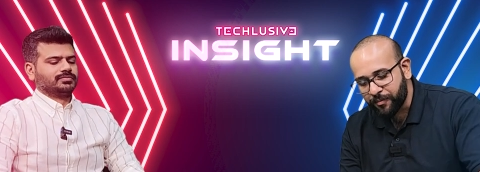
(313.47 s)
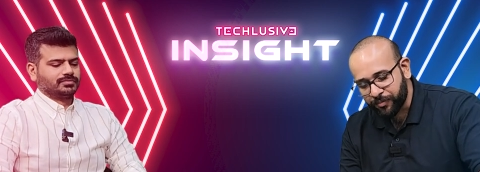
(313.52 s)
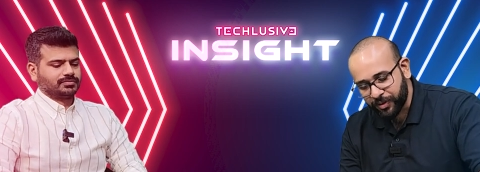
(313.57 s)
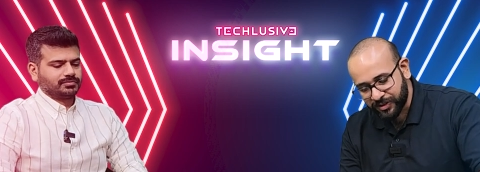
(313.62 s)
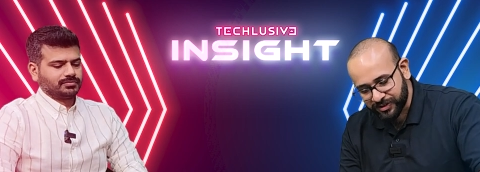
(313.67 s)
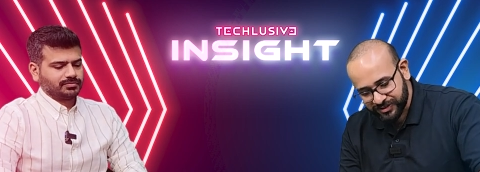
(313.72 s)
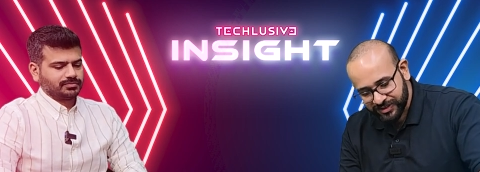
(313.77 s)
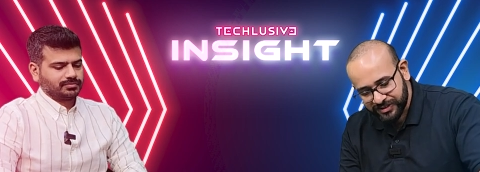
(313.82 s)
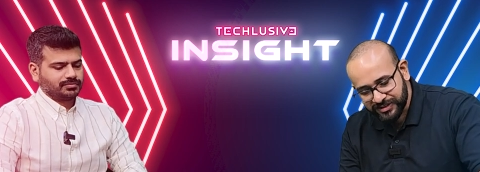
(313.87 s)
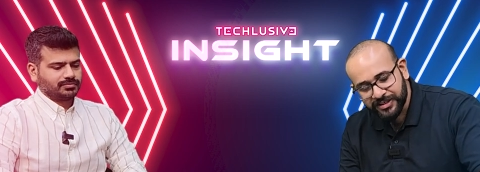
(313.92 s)

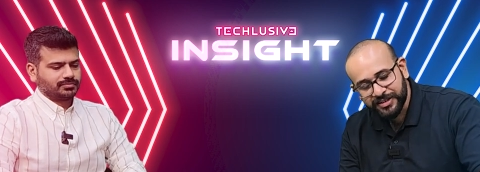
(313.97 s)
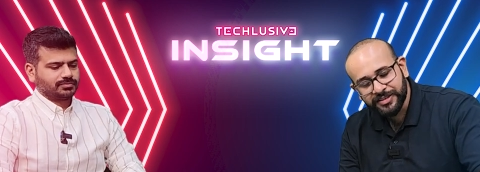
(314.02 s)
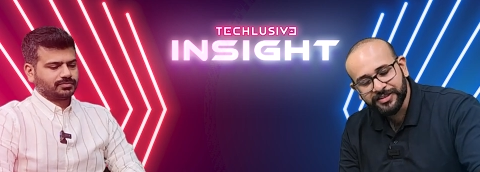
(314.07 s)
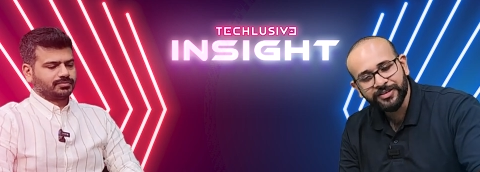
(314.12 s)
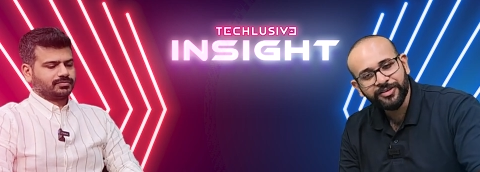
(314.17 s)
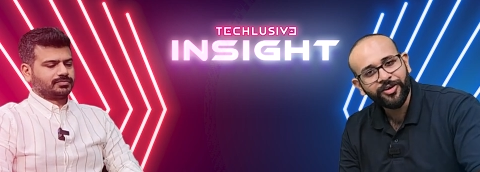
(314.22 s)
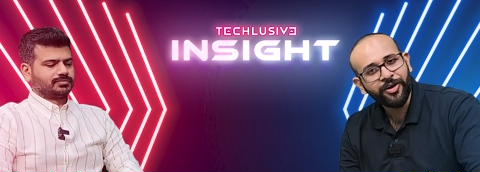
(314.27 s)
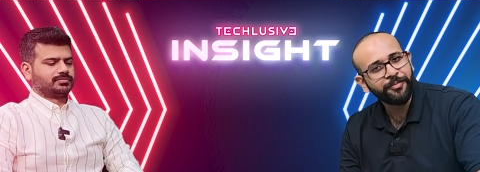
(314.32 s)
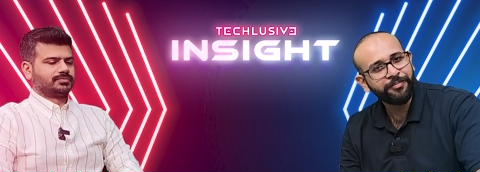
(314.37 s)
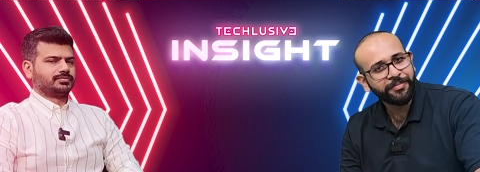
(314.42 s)
Speaker 1: But since it is
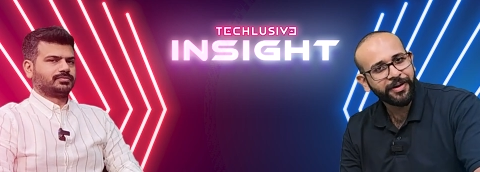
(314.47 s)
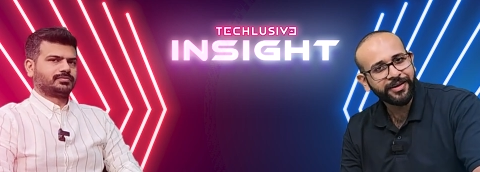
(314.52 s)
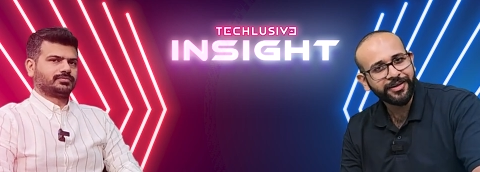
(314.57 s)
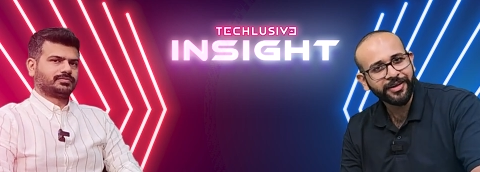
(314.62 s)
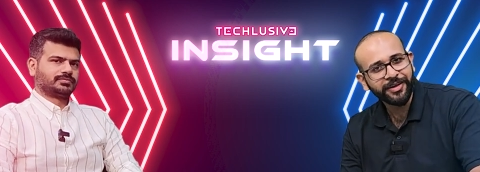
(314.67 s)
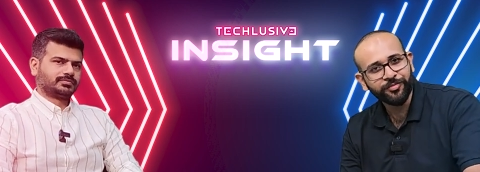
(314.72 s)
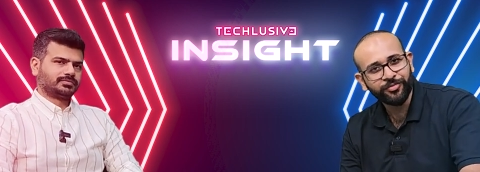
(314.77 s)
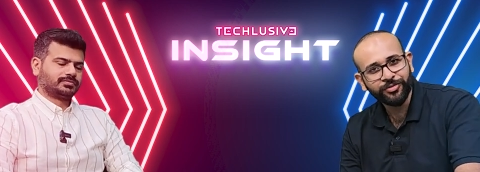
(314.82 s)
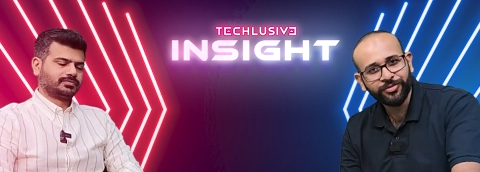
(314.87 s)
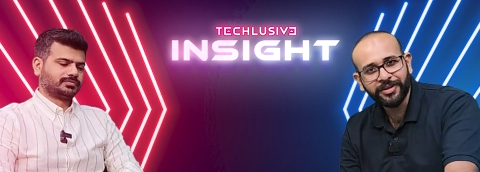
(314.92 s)
a compact
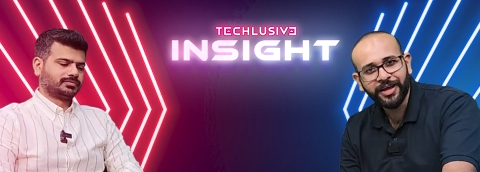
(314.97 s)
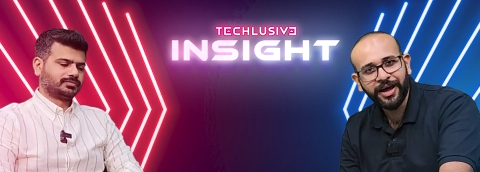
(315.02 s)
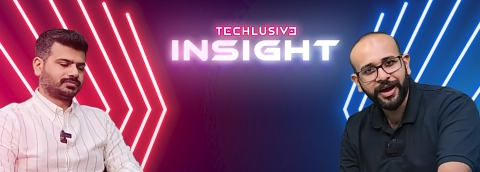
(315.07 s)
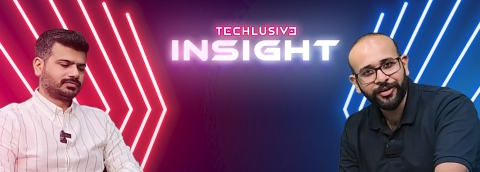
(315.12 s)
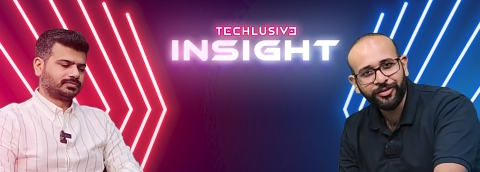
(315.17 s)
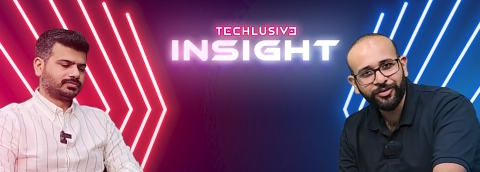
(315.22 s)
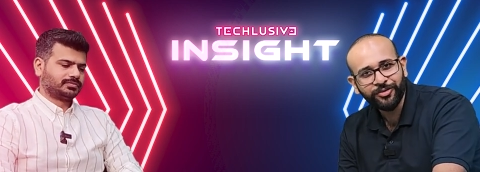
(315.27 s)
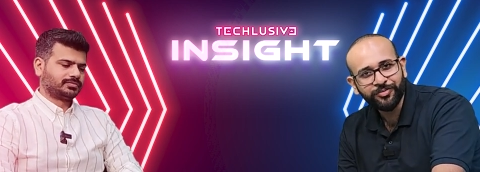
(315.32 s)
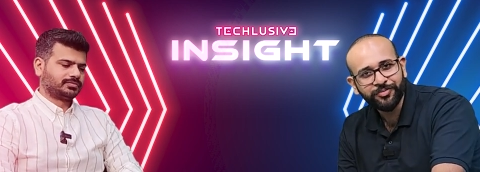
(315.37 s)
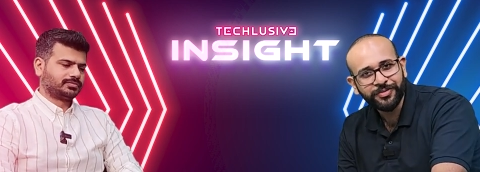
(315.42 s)
keyboard, they
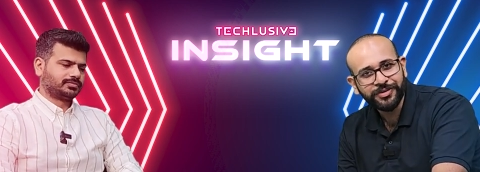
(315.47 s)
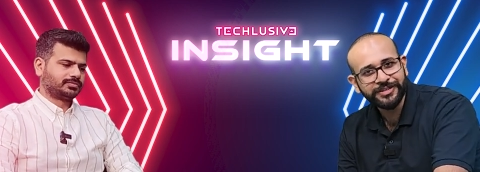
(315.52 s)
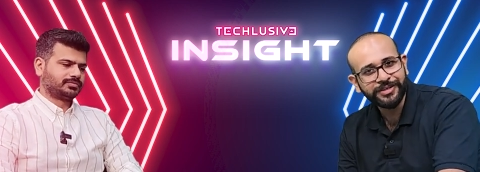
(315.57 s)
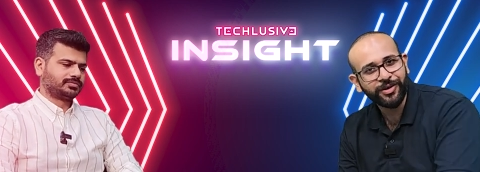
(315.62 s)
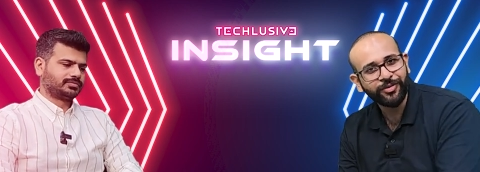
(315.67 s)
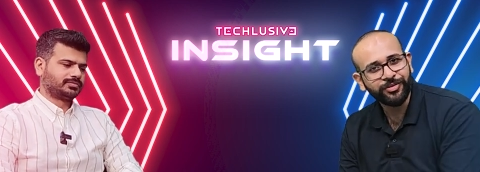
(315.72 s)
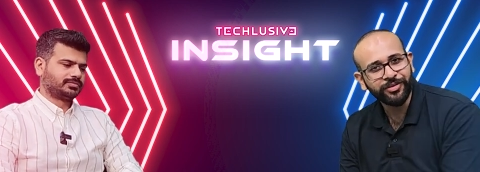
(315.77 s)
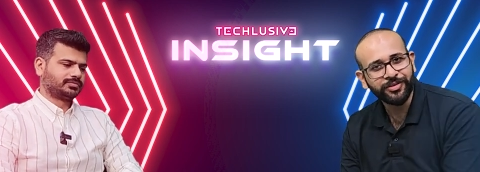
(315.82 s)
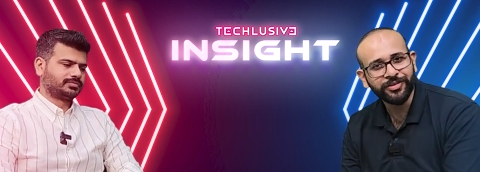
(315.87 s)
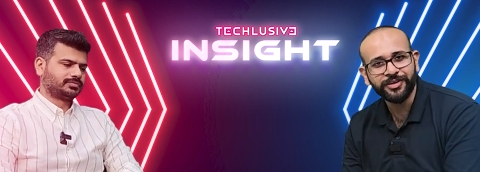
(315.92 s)
had to miss
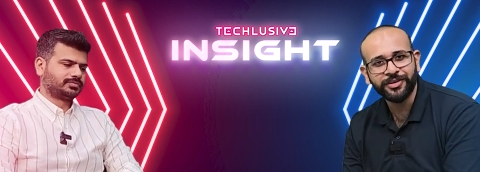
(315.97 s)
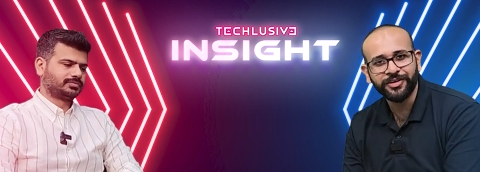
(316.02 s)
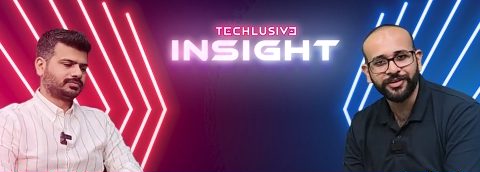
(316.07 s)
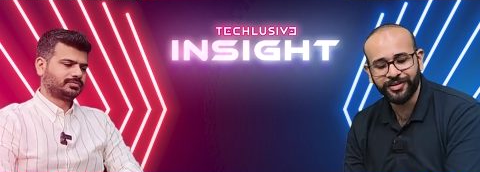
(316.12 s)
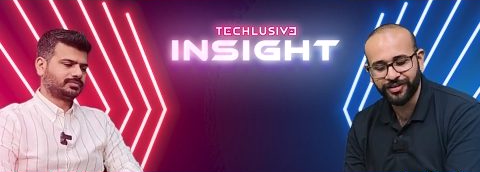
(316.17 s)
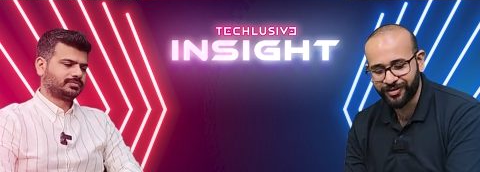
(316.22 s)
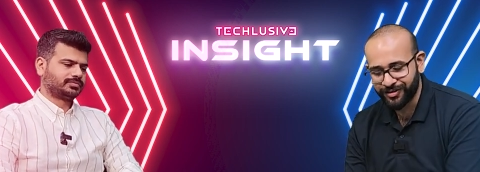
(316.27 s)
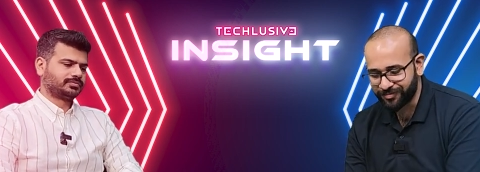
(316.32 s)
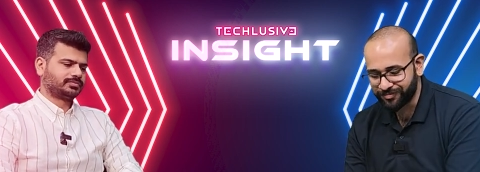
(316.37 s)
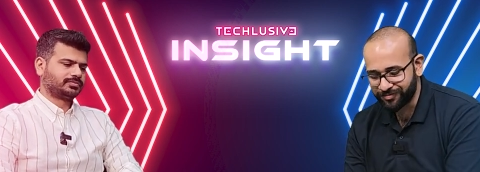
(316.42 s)
out on the
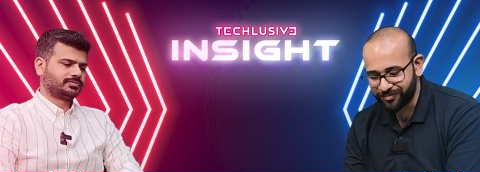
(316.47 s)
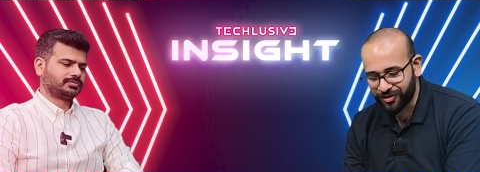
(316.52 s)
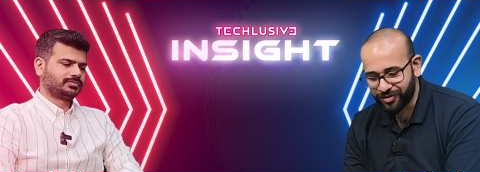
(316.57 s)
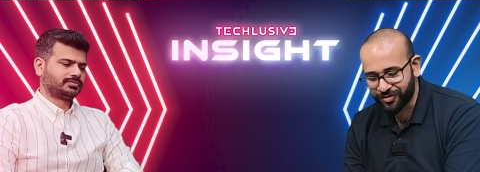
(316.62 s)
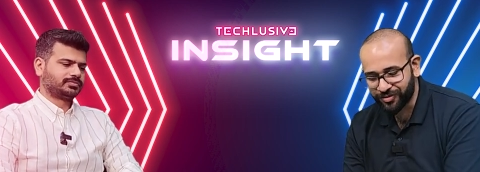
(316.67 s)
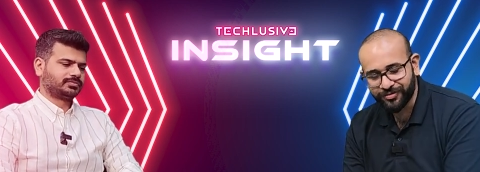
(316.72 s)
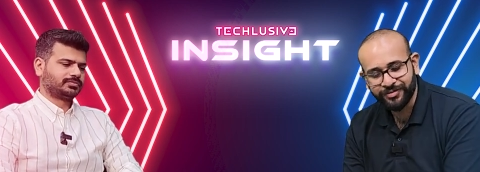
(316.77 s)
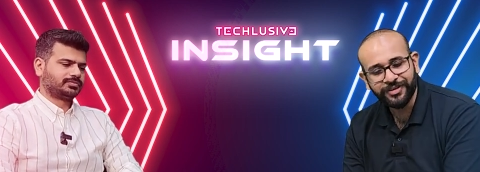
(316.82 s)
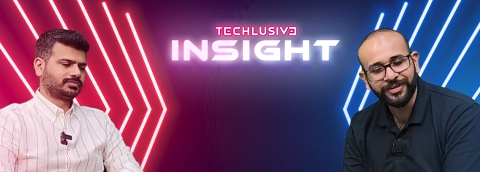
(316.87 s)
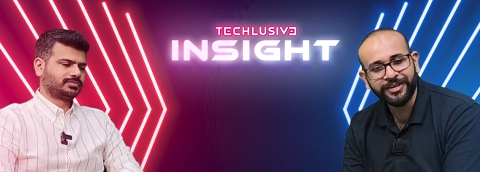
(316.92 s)
you know the